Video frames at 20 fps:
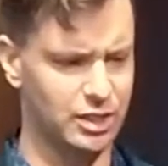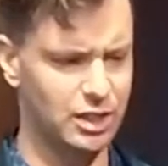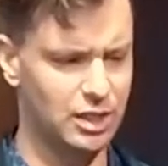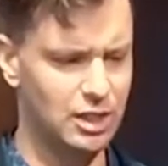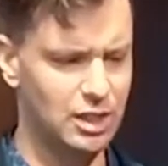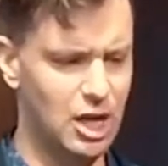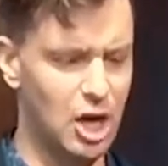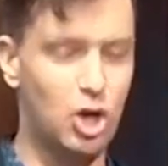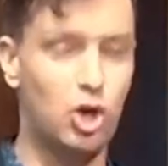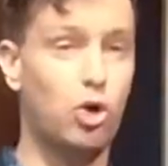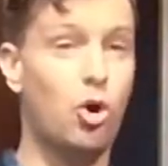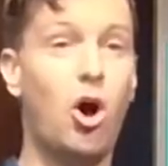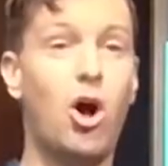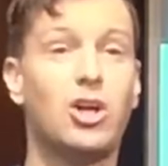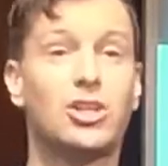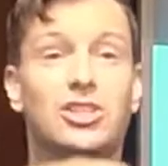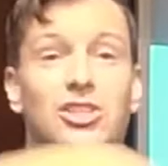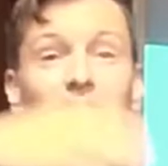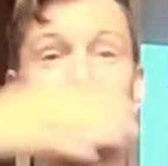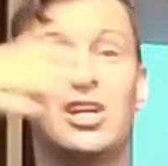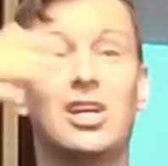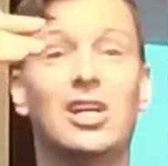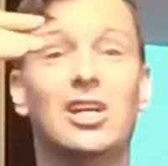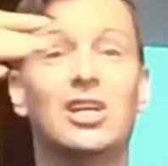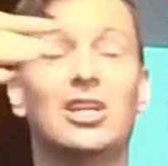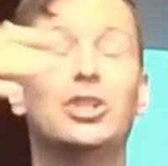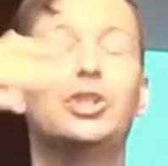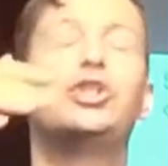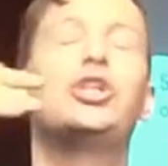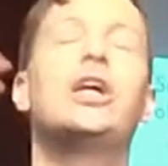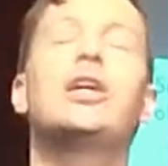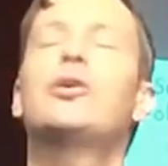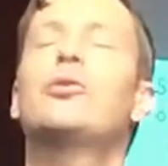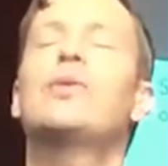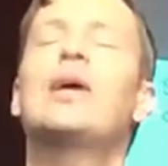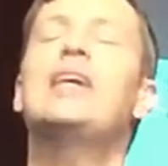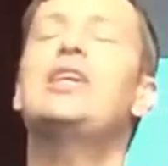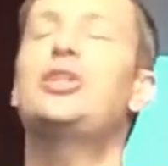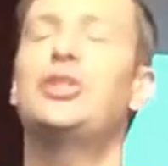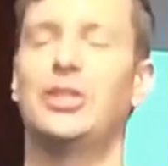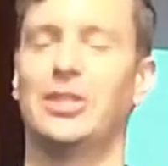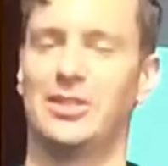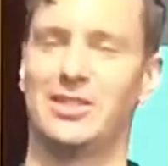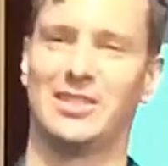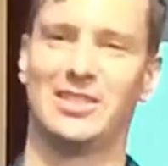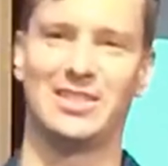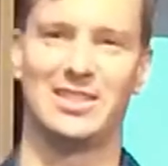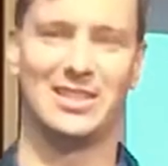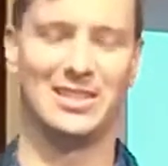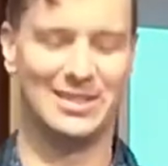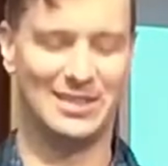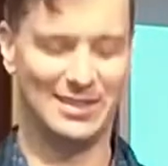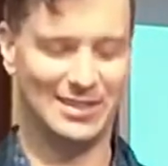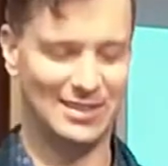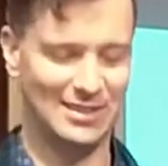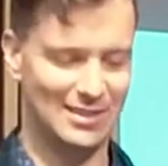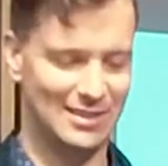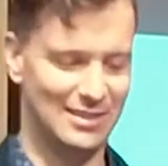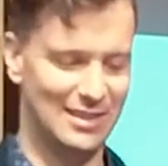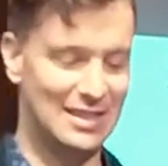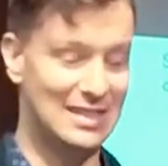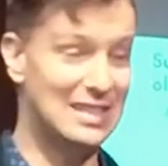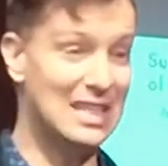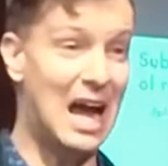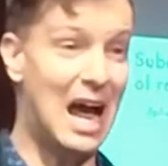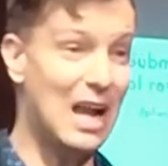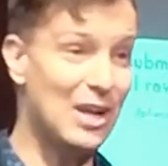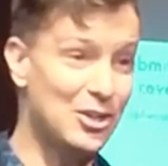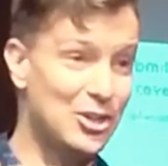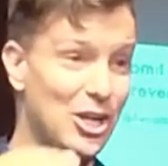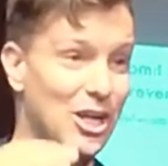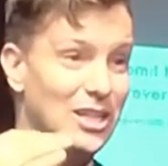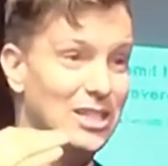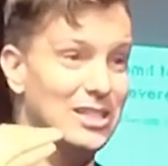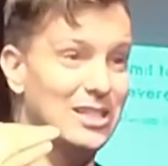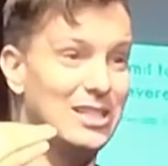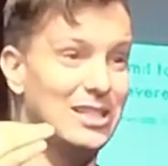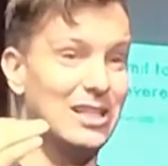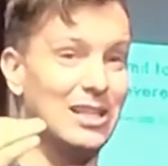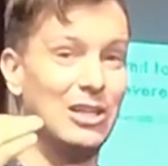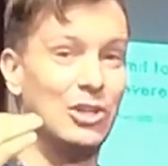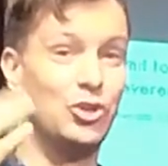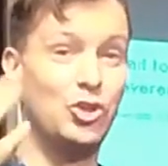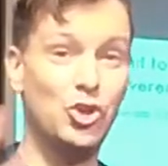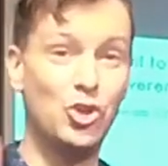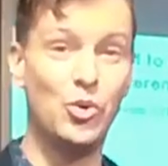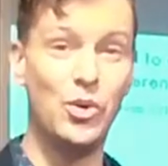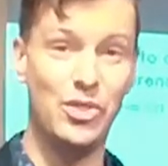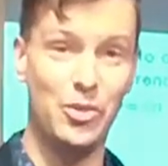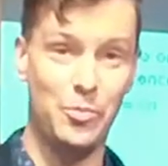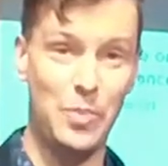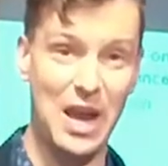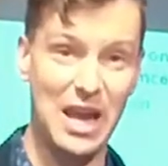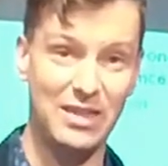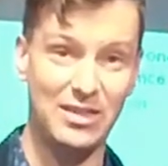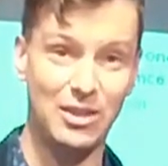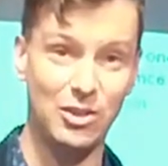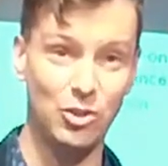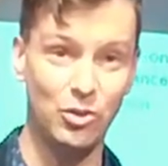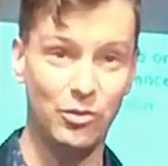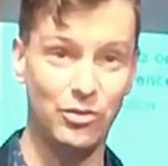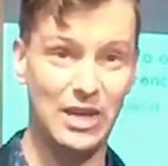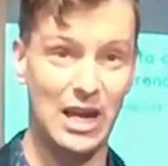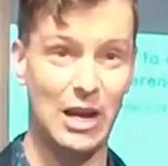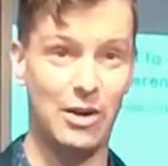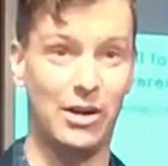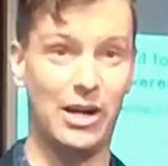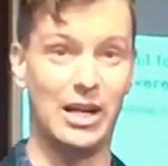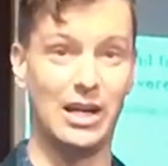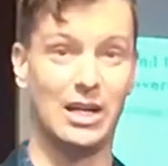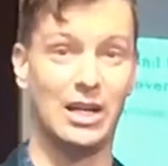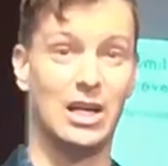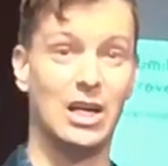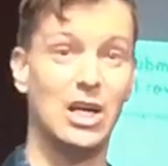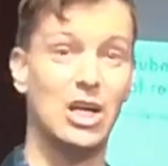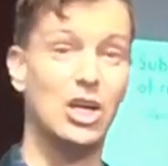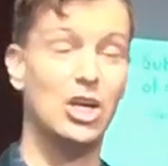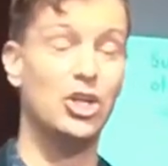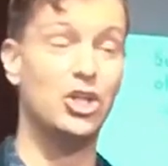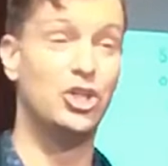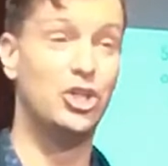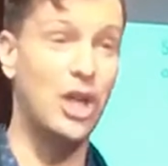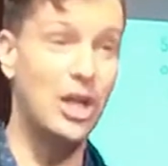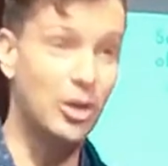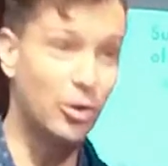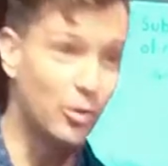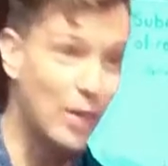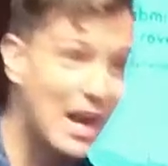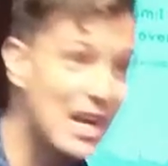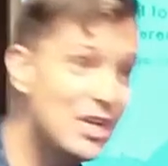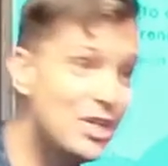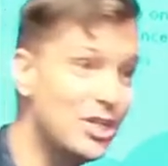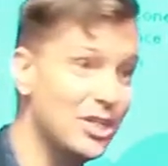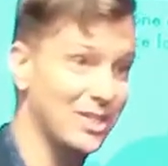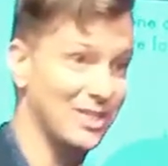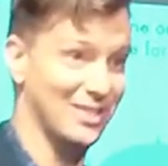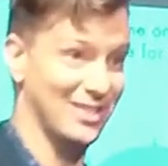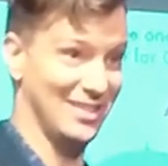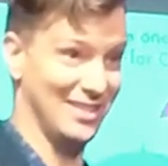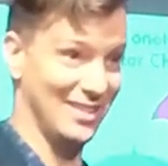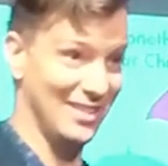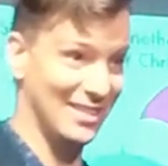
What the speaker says: across generations. It's not just you and the pain that you've carried. Generations